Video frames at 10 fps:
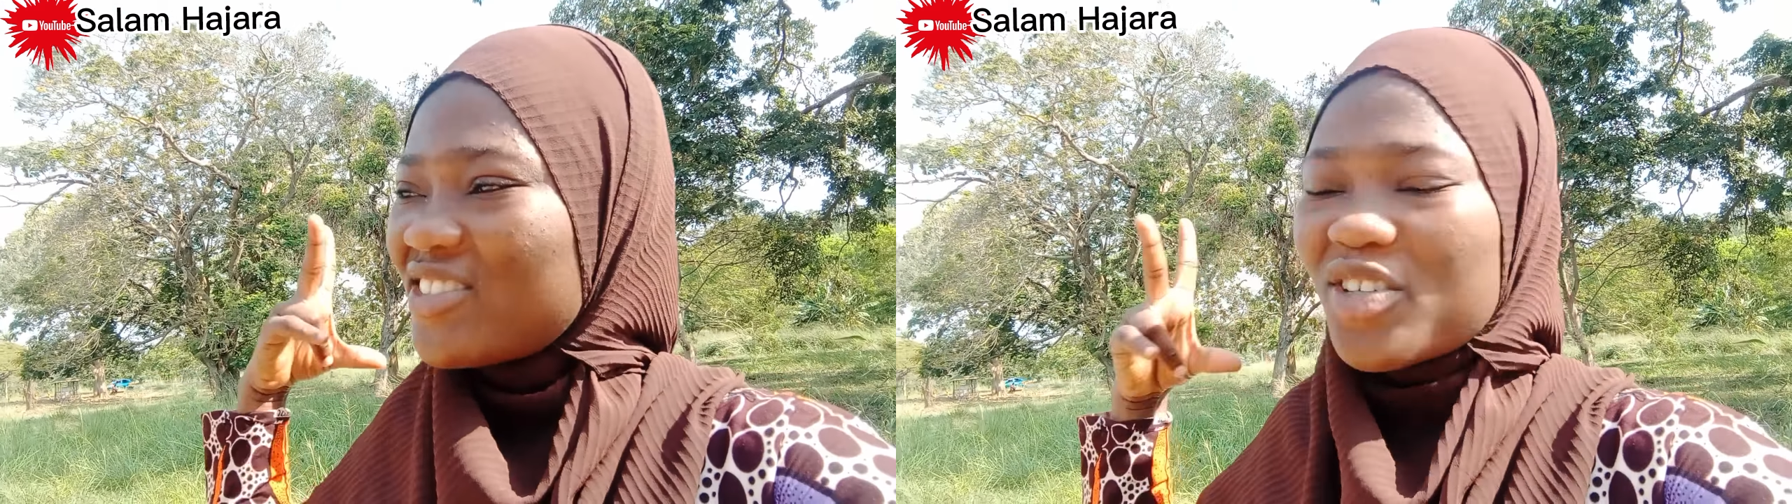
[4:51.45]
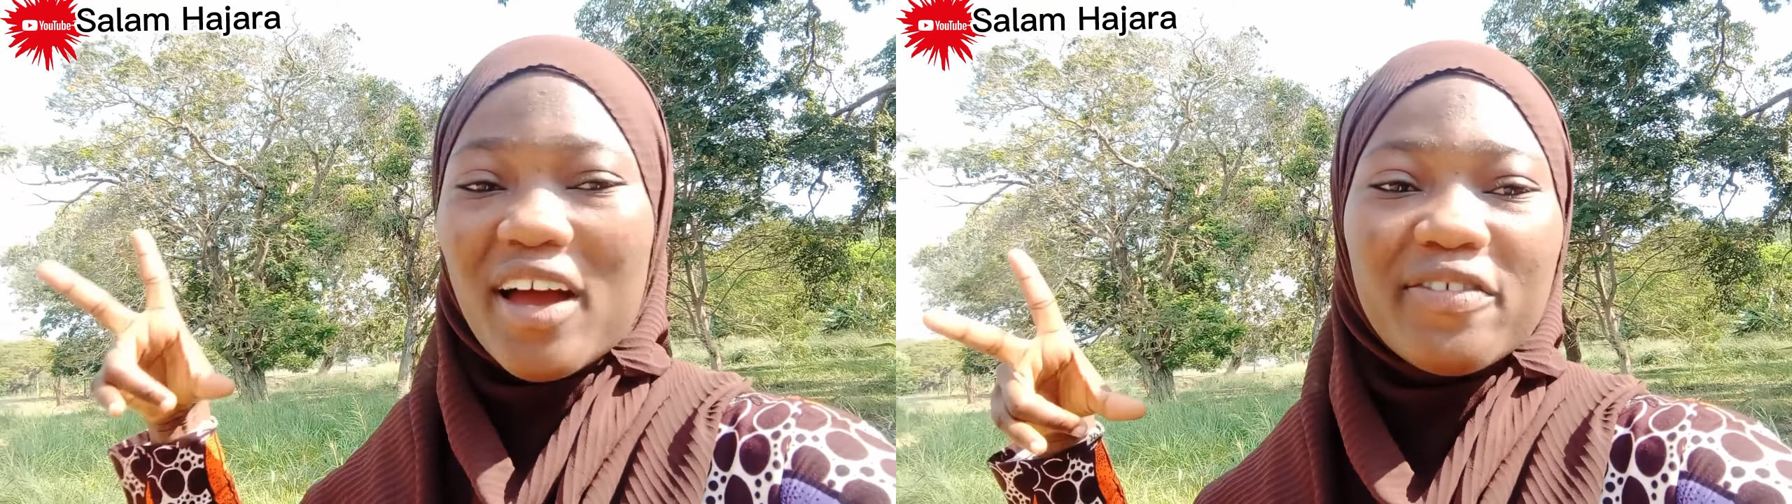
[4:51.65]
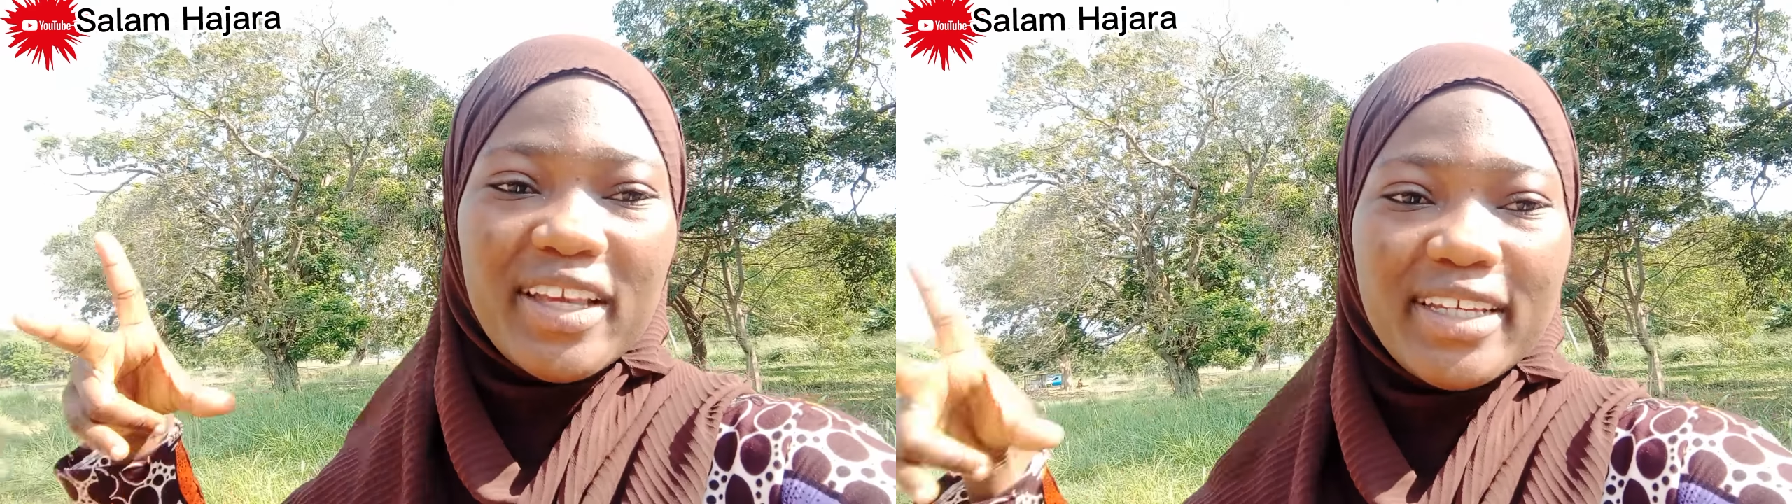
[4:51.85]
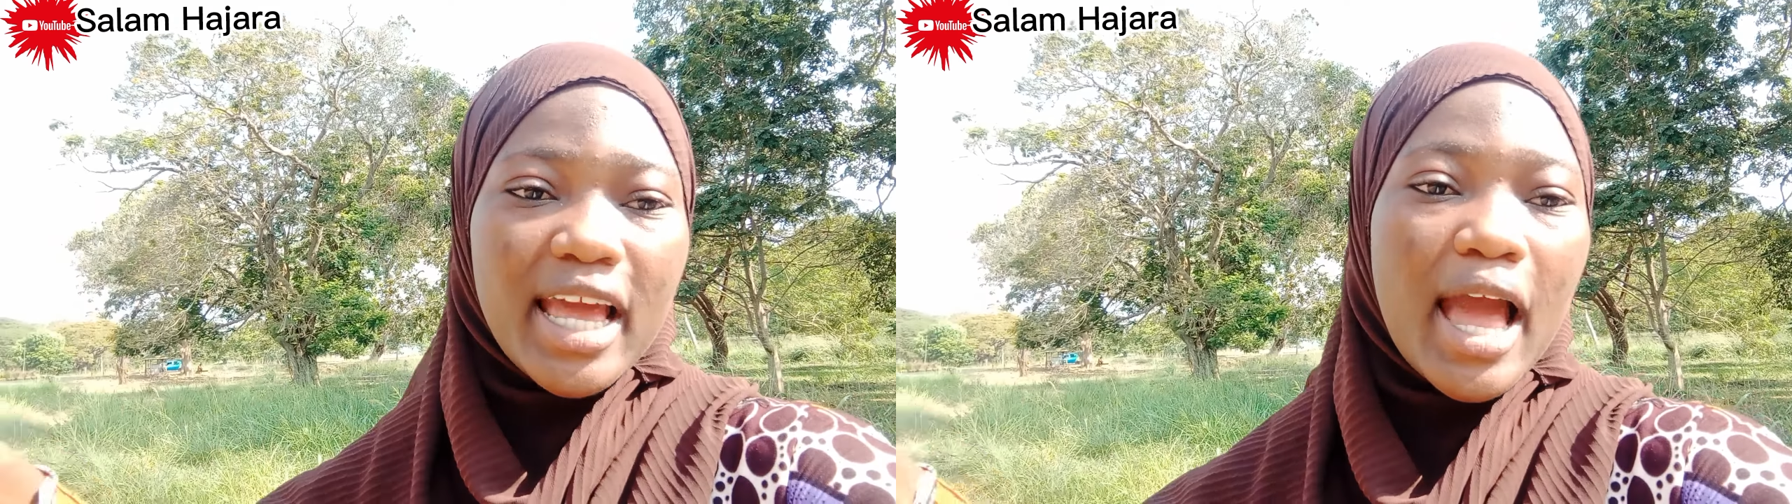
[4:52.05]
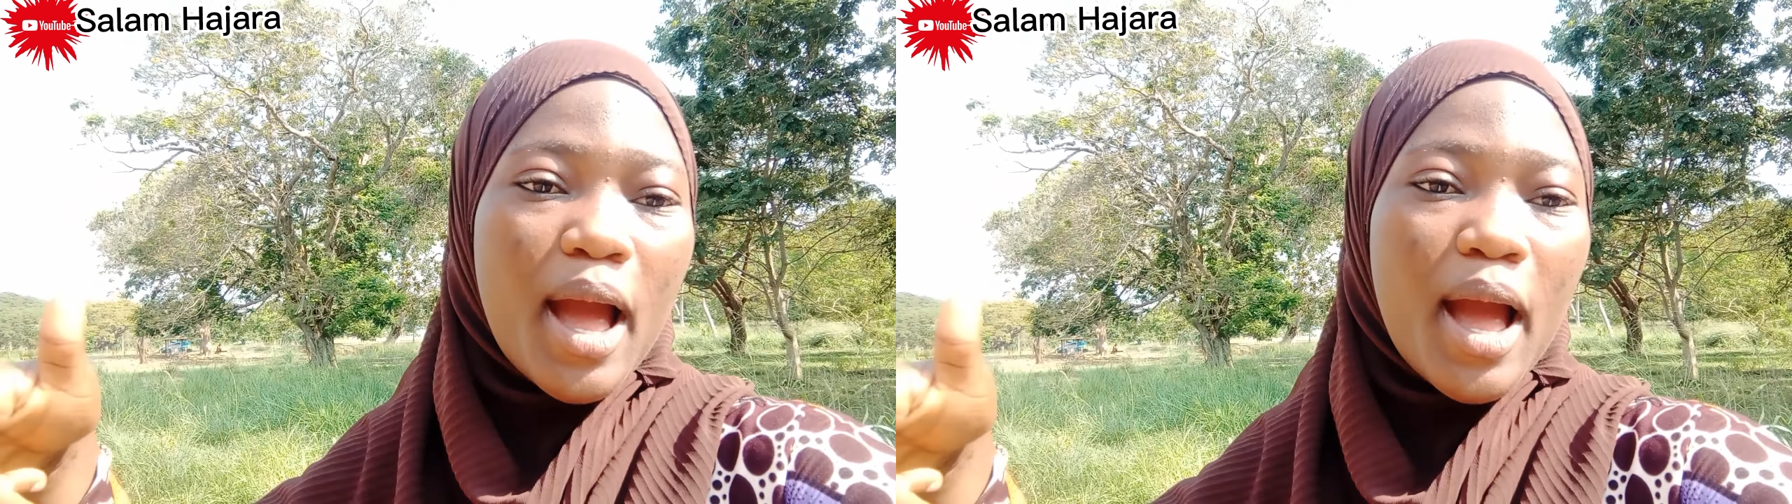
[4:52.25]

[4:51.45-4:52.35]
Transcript: traveling.